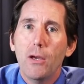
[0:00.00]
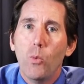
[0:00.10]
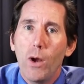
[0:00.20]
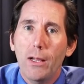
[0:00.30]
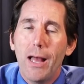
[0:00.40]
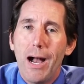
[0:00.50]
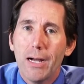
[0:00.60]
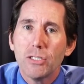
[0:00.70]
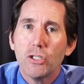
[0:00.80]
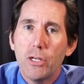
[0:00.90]

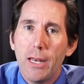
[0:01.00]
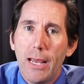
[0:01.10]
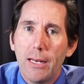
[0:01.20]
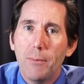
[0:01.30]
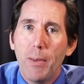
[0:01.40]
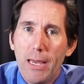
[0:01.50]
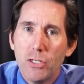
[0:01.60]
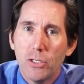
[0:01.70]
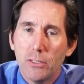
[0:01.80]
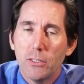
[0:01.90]
well-oxygenated
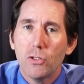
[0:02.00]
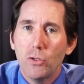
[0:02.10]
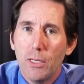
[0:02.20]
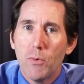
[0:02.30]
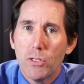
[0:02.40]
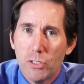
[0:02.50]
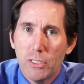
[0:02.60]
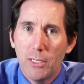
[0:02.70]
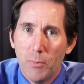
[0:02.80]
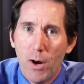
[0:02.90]
patient to the
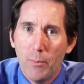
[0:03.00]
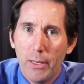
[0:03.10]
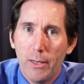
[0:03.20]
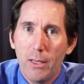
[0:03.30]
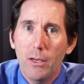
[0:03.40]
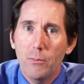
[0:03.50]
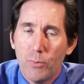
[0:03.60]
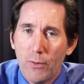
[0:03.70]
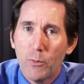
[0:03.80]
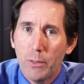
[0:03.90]
emergency department,
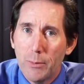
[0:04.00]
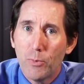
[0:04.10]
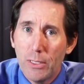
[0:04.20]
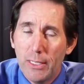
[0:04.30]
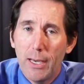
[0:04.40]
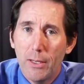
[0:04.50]
preferably breathing